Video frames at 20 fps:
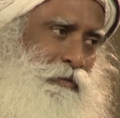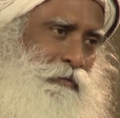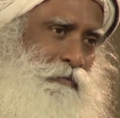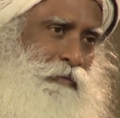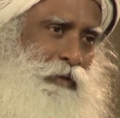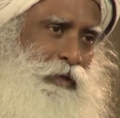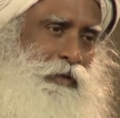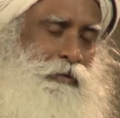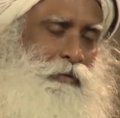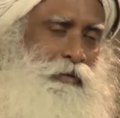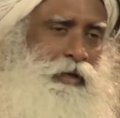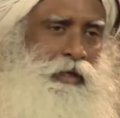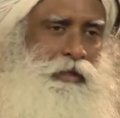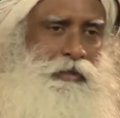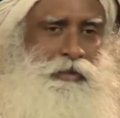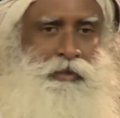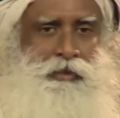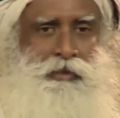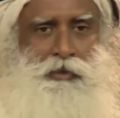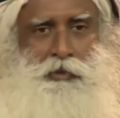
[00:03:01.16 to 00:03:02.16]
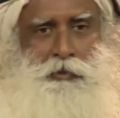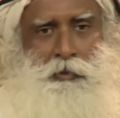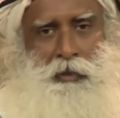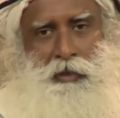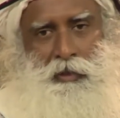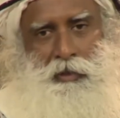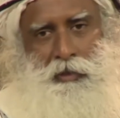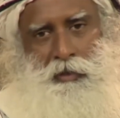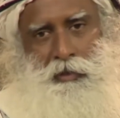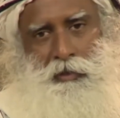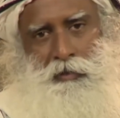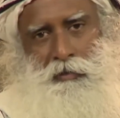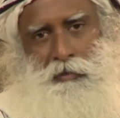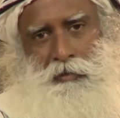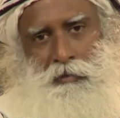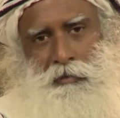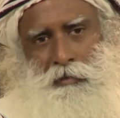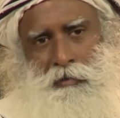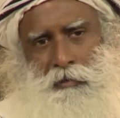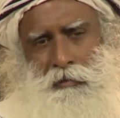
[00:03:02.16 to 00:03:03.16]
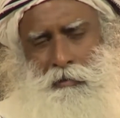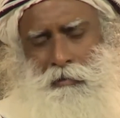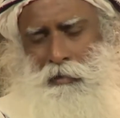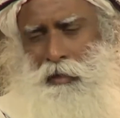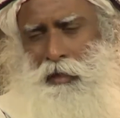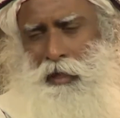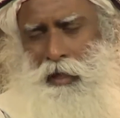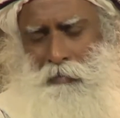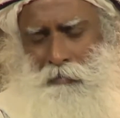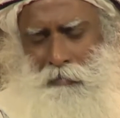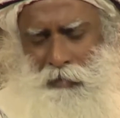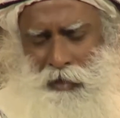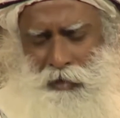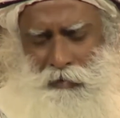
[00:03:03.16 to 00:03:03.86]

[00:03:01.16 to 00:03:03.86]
when you're 18, 20, you thought, I'm